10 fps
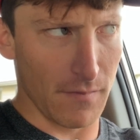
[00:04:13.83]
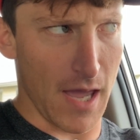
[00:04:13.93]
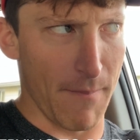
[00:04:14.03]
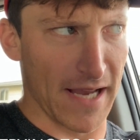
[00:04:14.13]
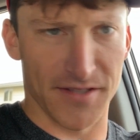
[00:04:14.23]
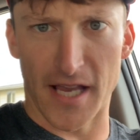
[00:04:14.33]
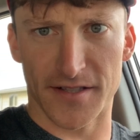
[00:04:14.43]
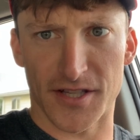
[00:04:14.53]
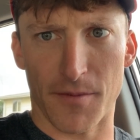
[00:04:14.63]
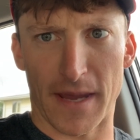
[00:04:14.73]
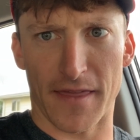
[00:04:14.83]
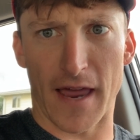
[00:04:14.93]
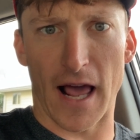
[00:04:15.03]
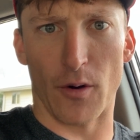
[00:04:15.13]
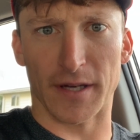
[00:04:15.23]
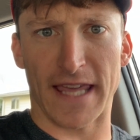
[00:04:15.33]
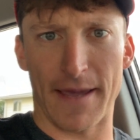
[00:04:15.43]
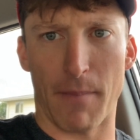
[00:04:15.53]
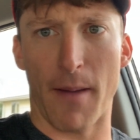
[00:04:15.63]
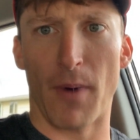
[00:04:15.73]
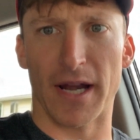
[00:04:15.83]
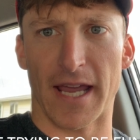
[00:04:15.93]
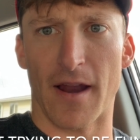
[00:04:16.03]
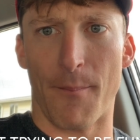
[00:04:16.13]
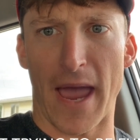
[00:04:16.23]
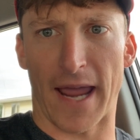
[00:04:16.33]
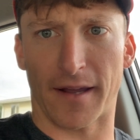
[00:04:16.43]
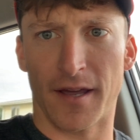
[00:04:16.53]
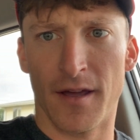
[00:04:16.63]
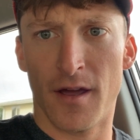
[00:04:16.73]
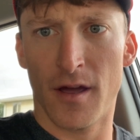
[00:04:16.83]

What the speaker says: It makes sense to me that I would keep my money in a bank